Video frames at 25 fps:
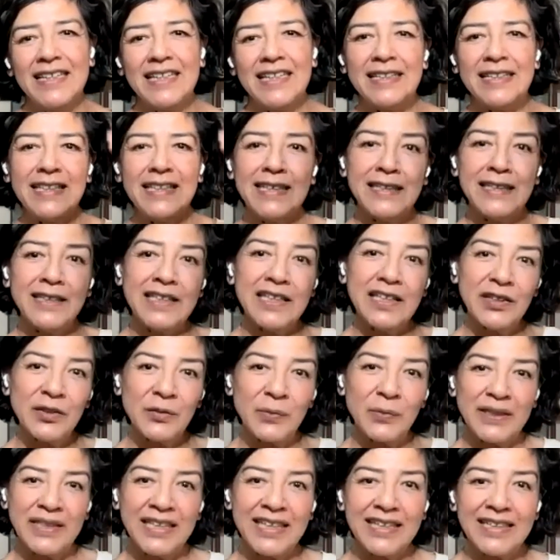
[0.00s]
and then the
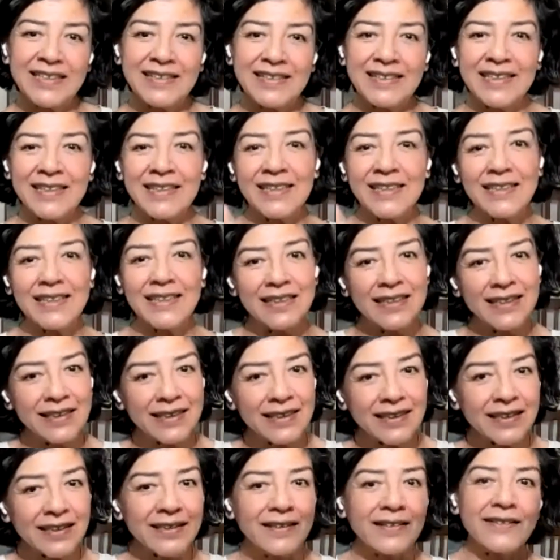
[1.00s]
other one kicks in,
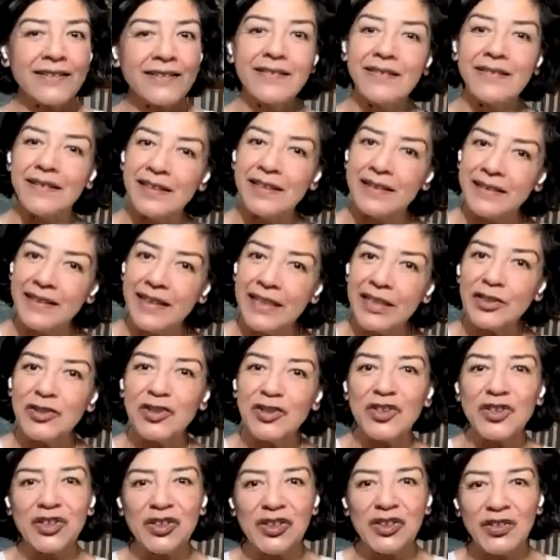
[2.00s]
and they take
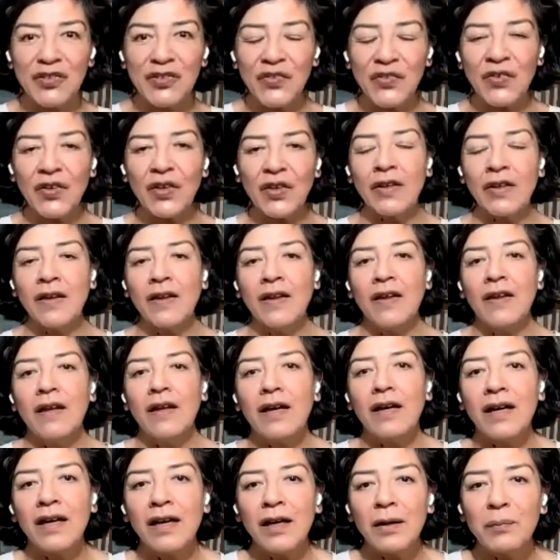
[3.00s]
turns.
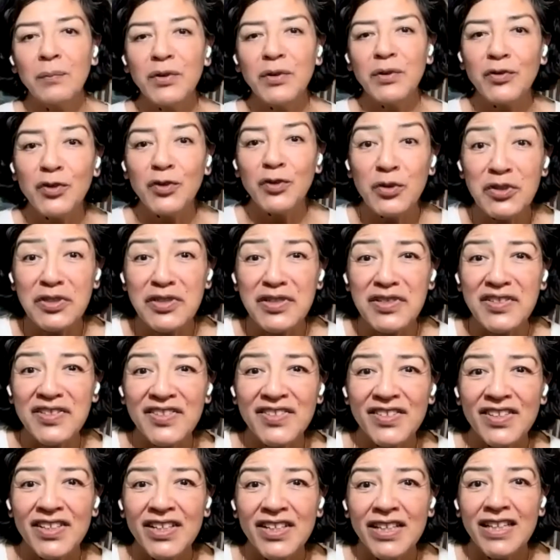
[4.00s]
But of
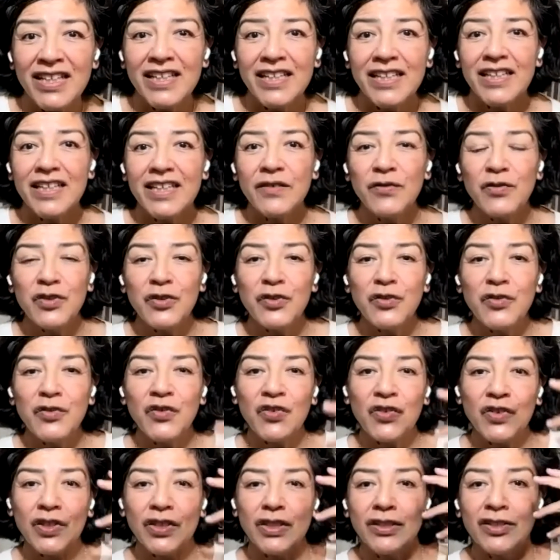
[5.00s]
course, if
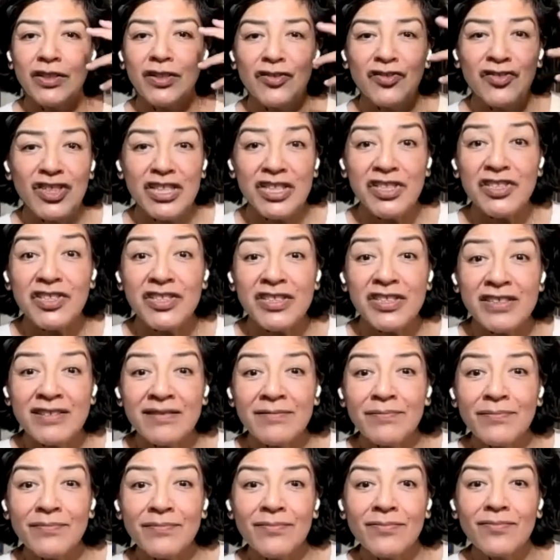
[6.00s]
there's
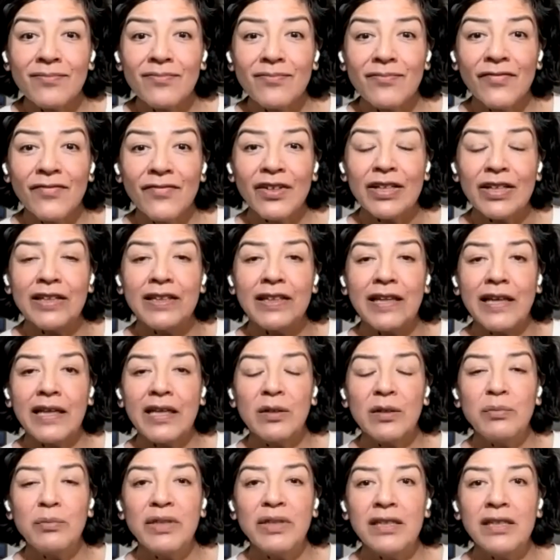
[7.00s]
congestion,
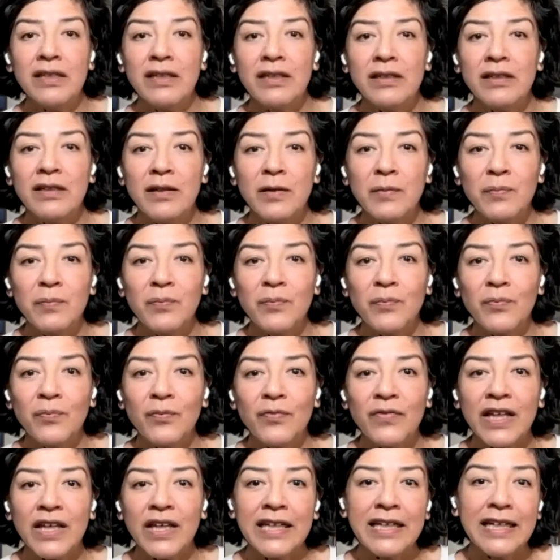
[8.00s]
that could be
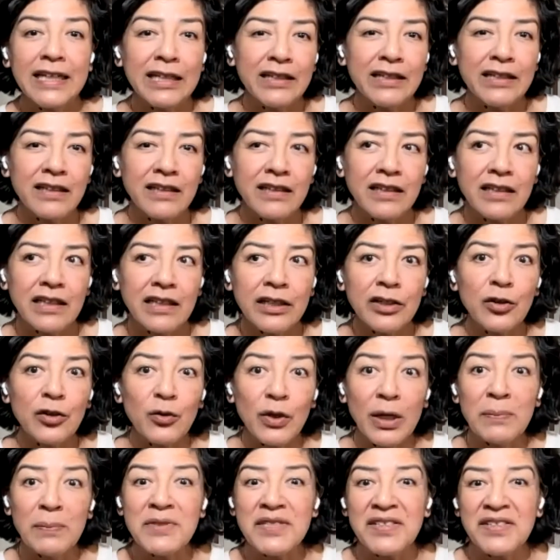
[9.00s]
that could
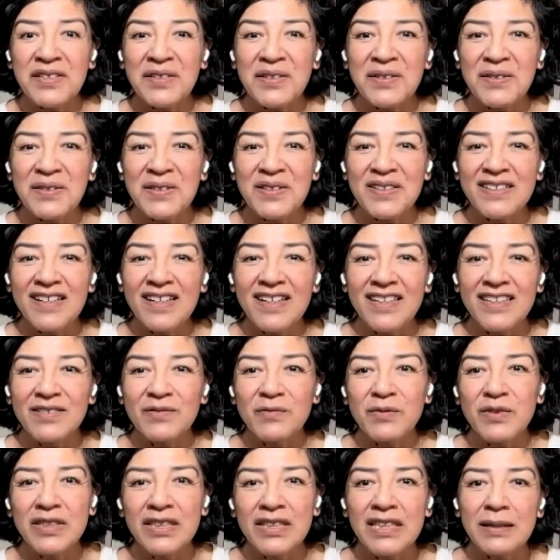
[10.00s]
interrupt or not
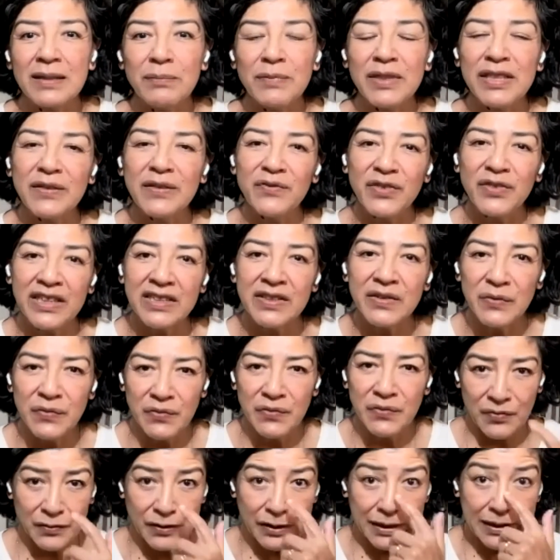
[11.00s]
really be effective,
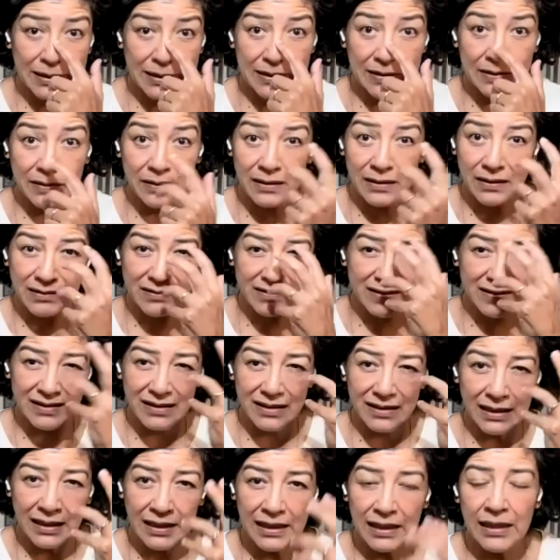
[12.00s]
right? So that
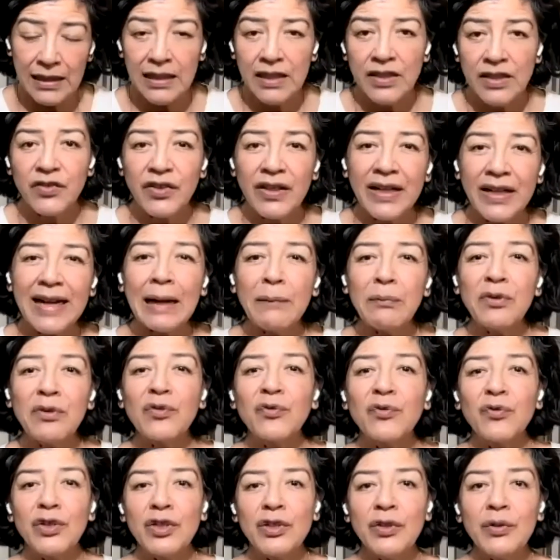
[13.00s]
suddenly, if that
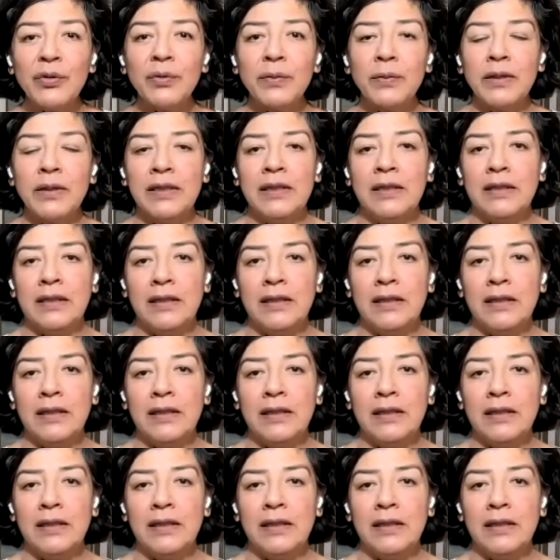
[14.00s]
happens for you,